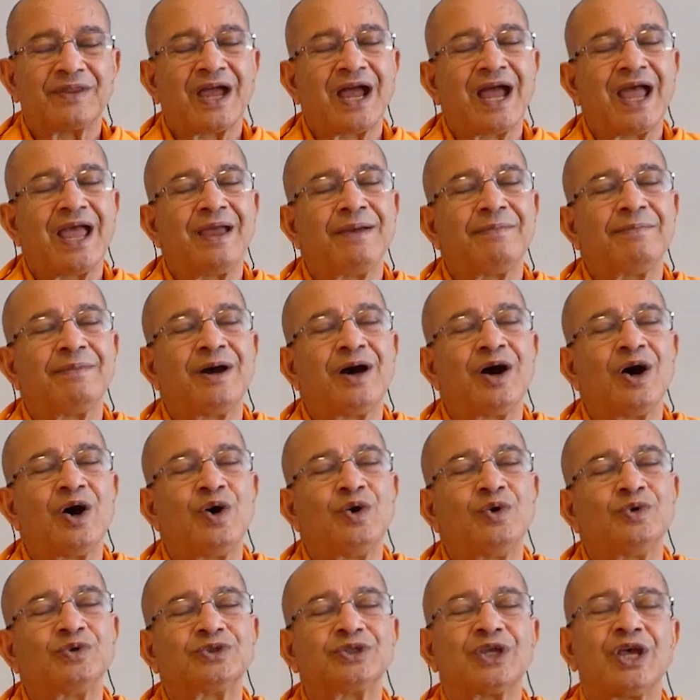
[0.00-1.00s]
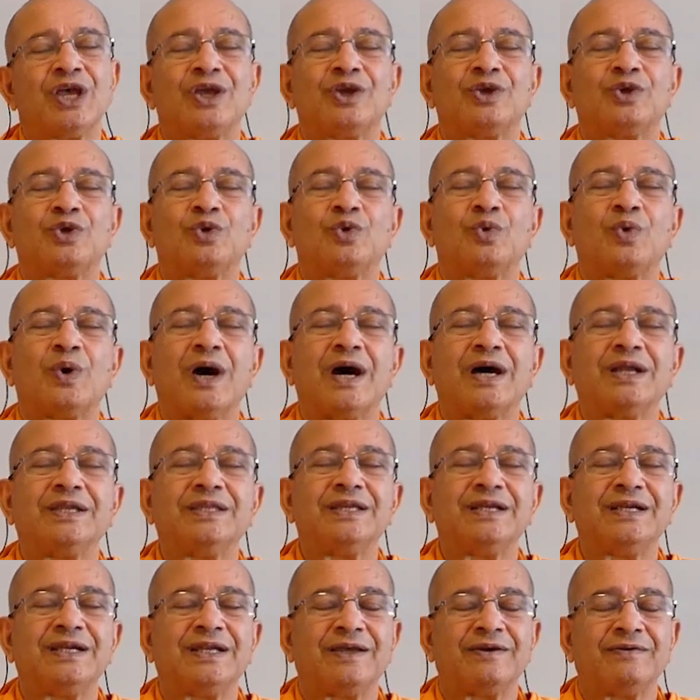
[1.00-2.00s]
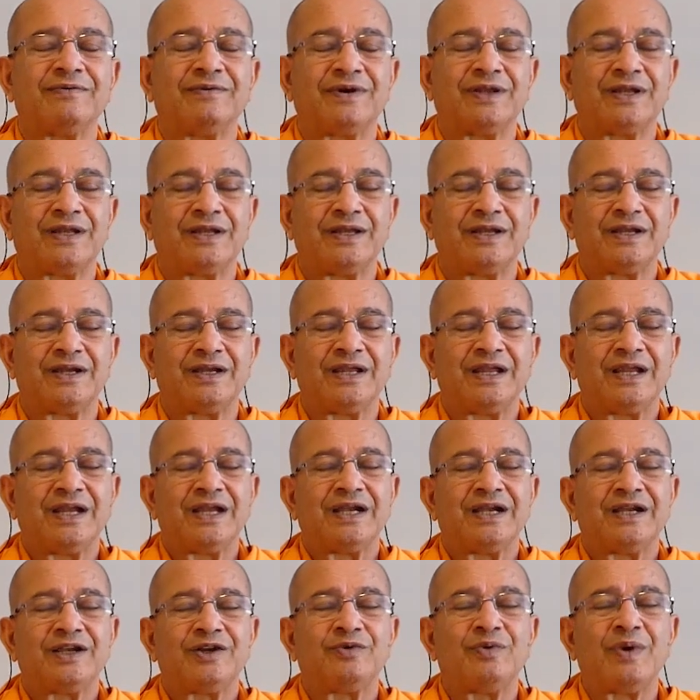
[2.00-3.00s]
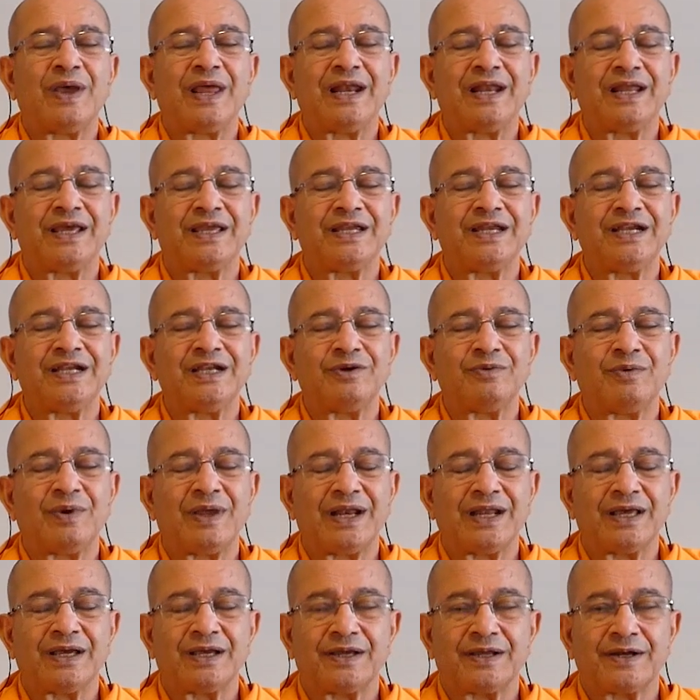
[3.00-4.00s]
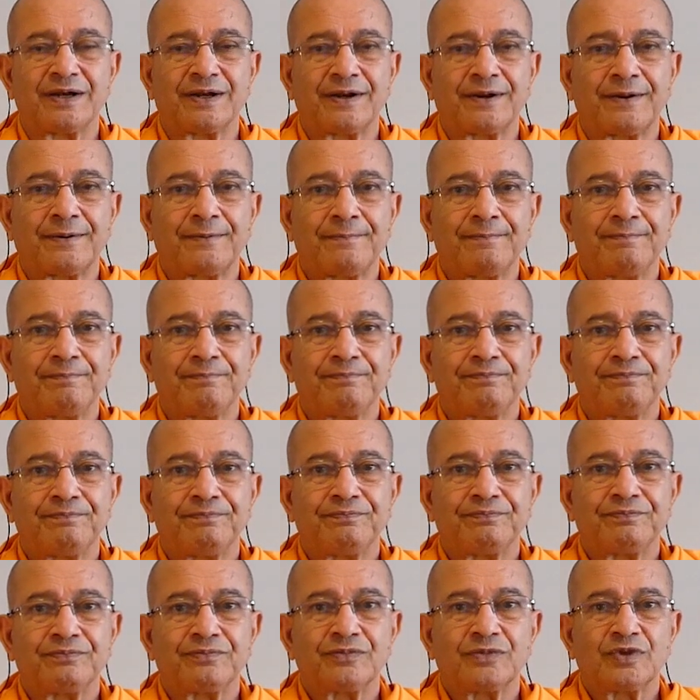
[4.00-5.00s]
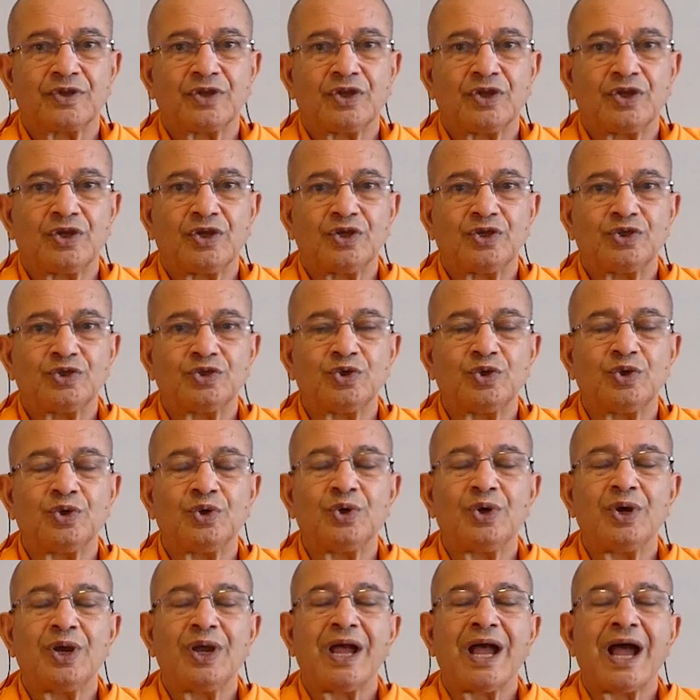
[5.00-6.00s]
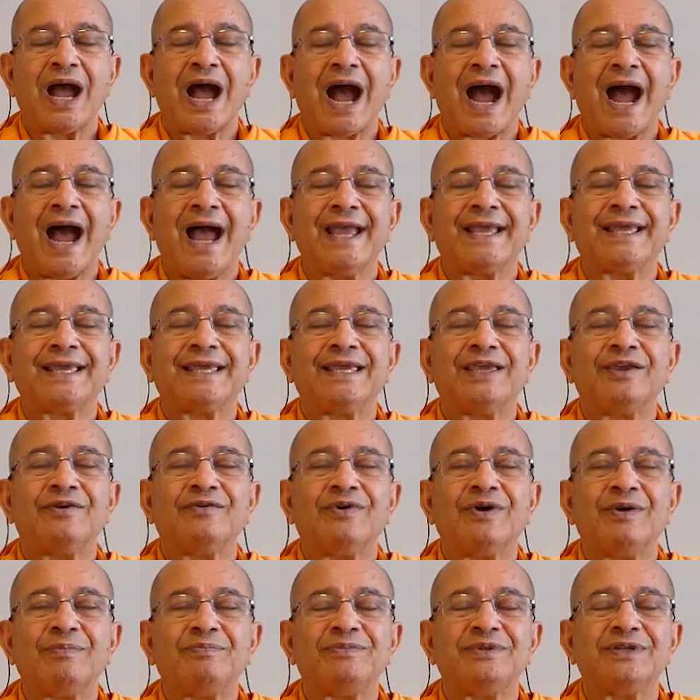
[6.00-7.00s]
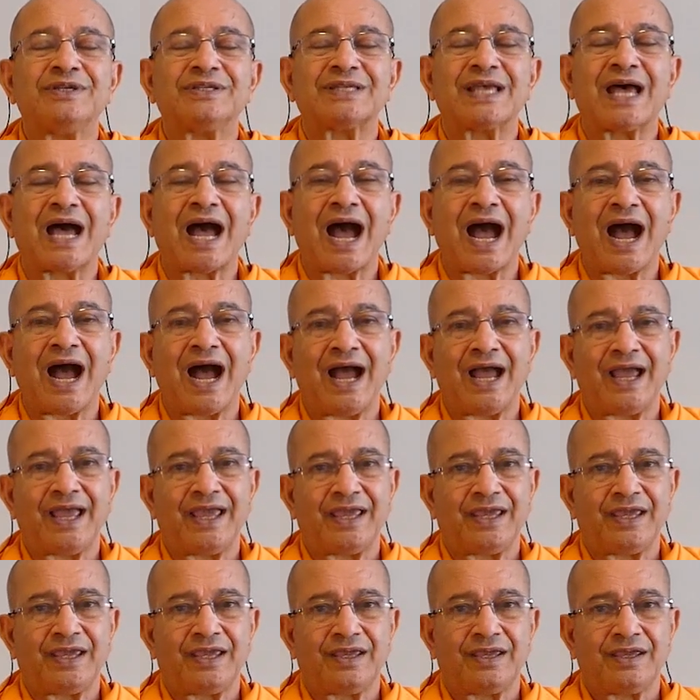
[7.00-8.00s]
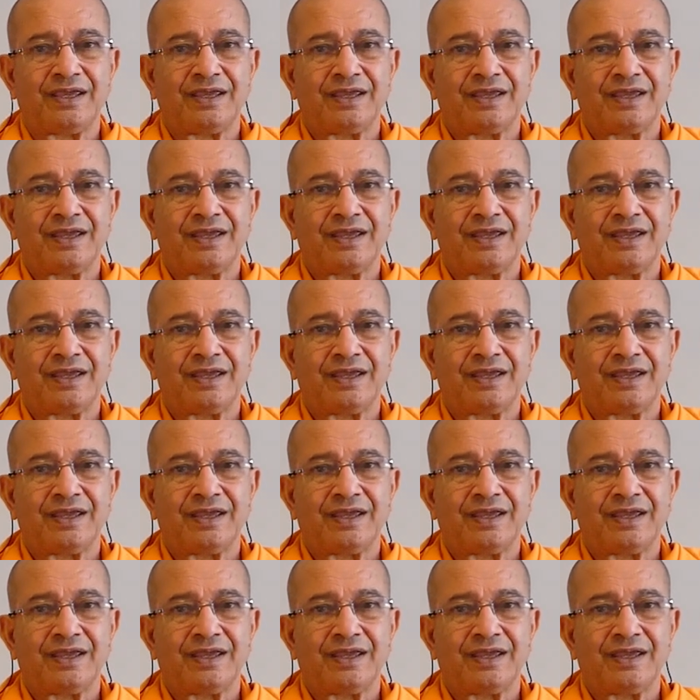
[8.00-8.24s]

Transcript: I am house. You are the indweller. So I give up this I